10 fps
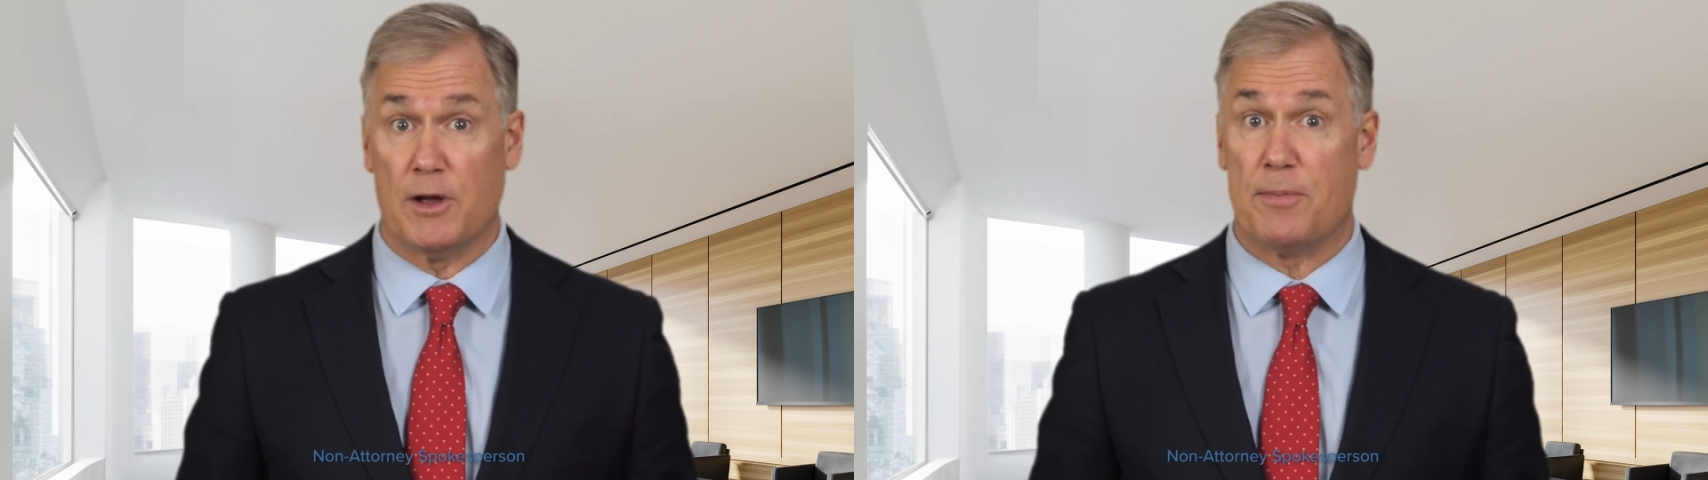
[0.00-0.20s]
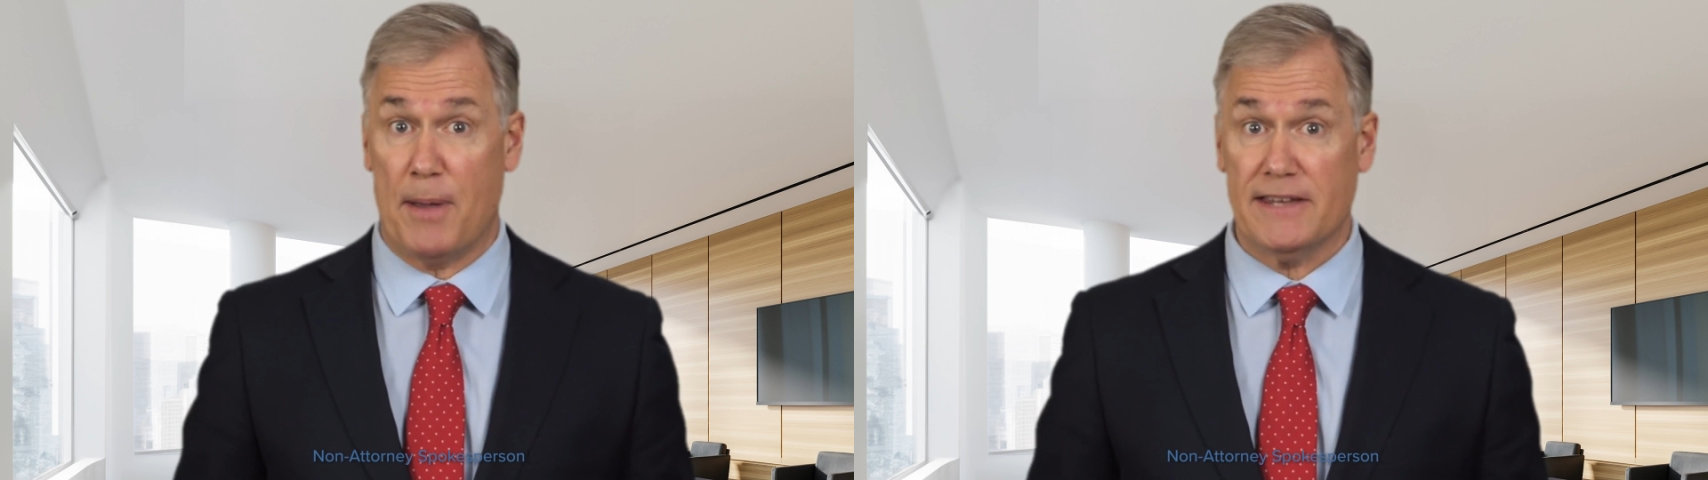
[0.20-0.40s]

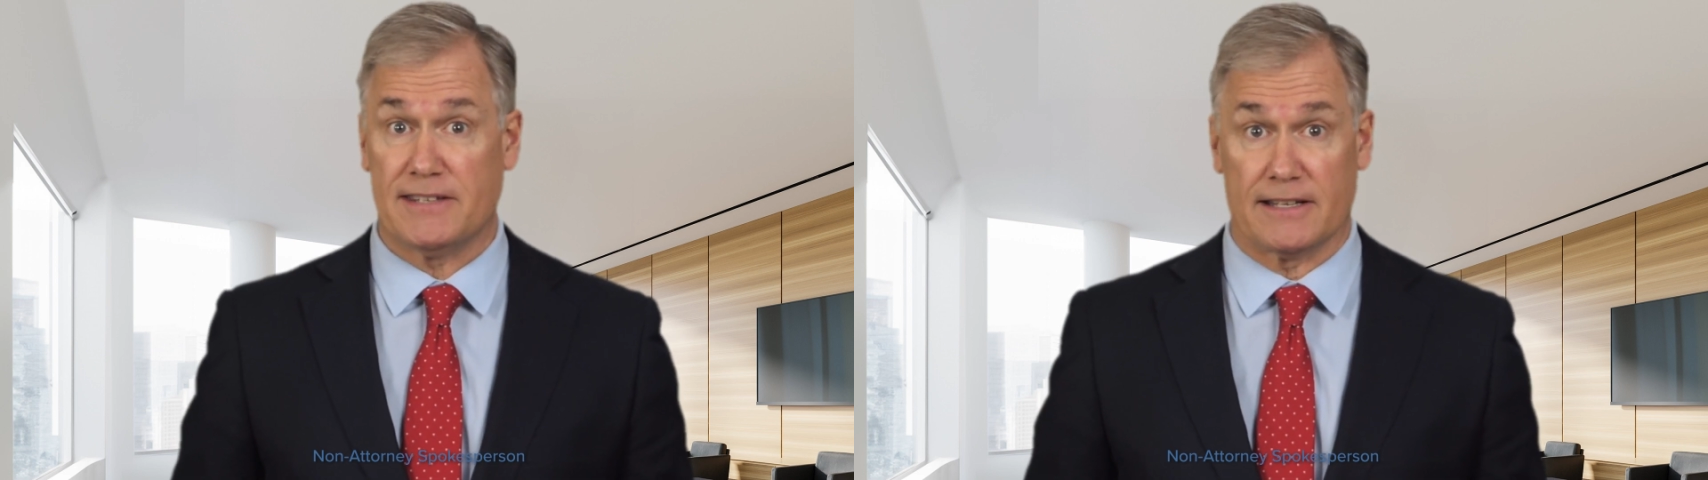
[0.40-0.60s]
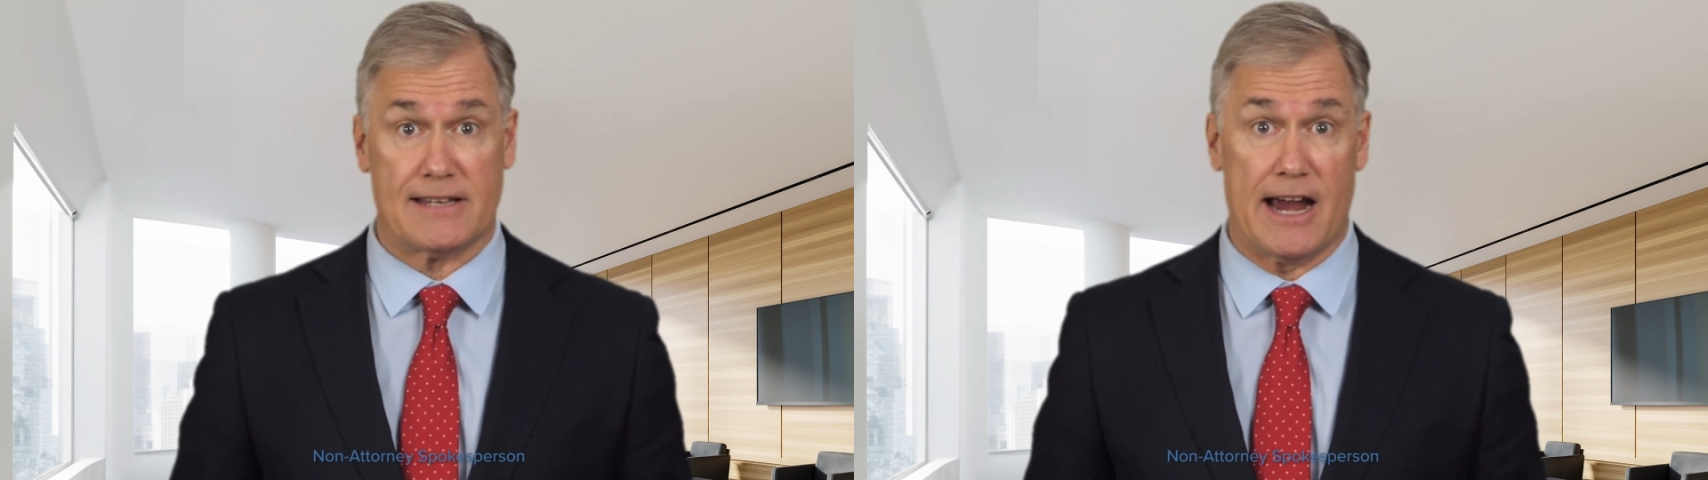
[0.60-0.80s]
with
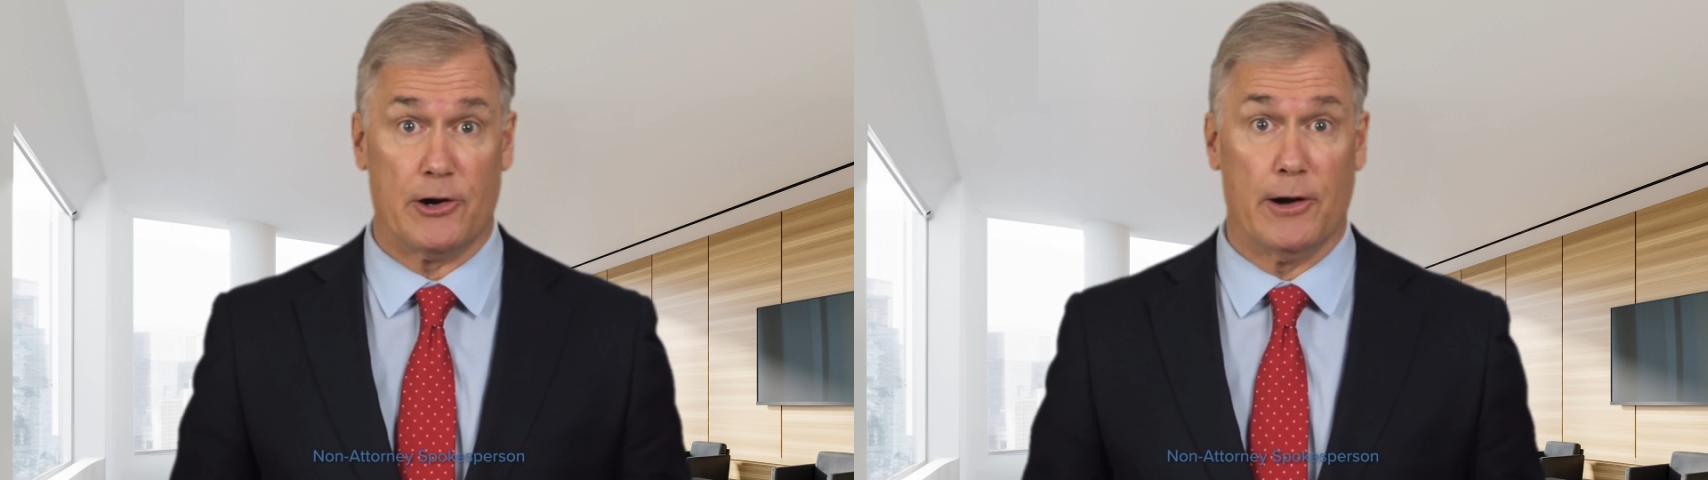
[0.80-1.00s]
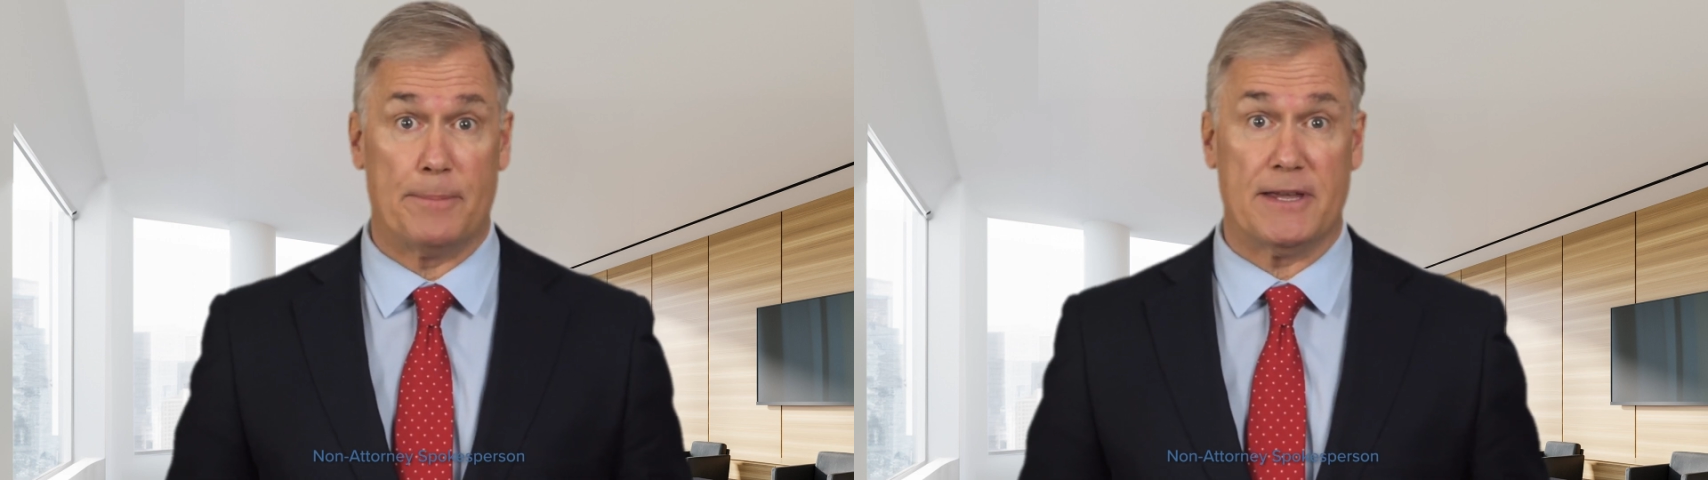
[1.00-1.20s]
basic
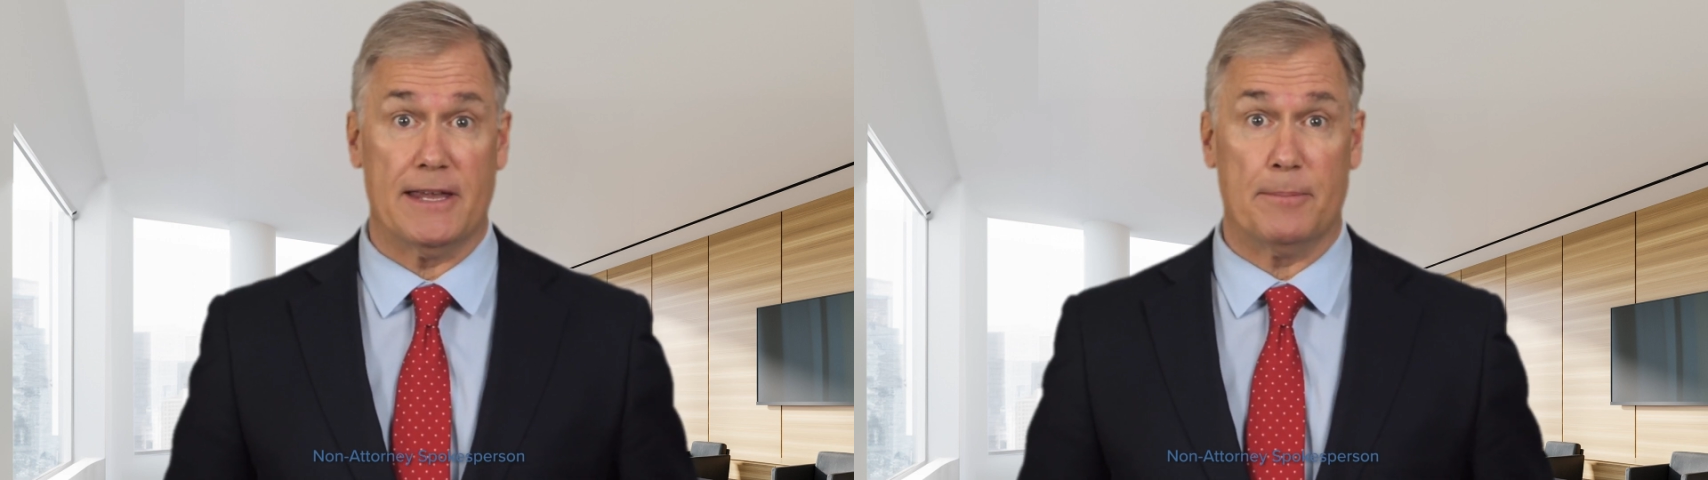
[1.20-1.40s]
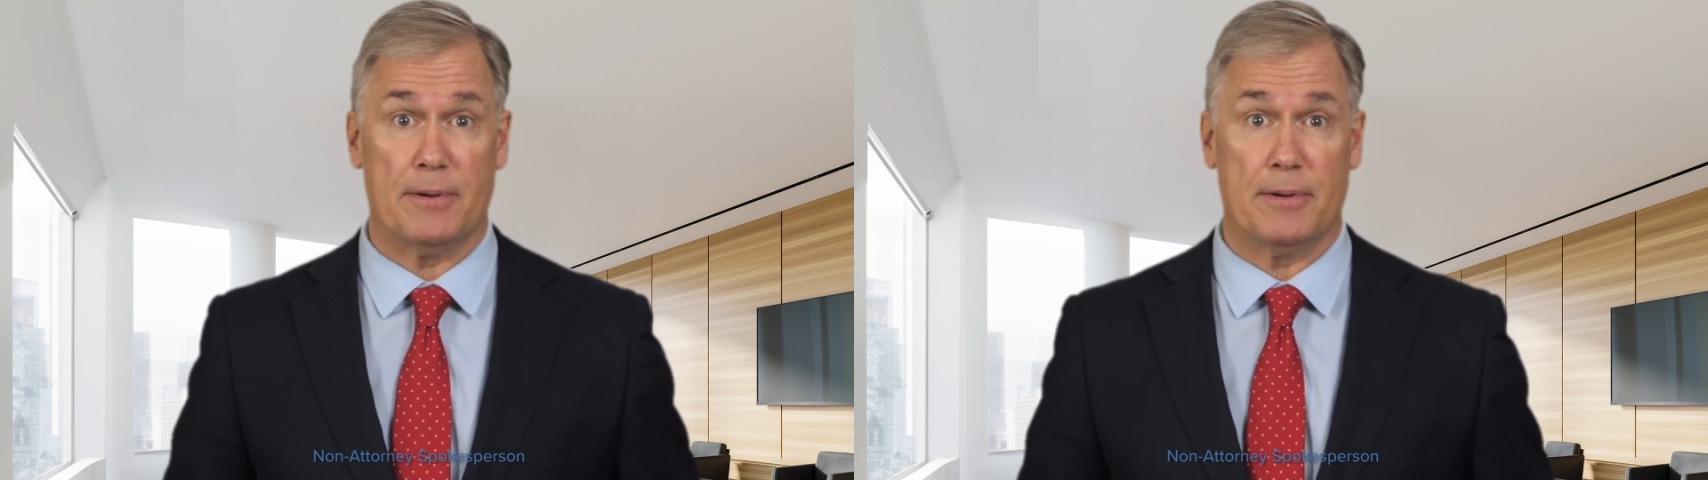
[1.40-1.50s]
tire upkeep.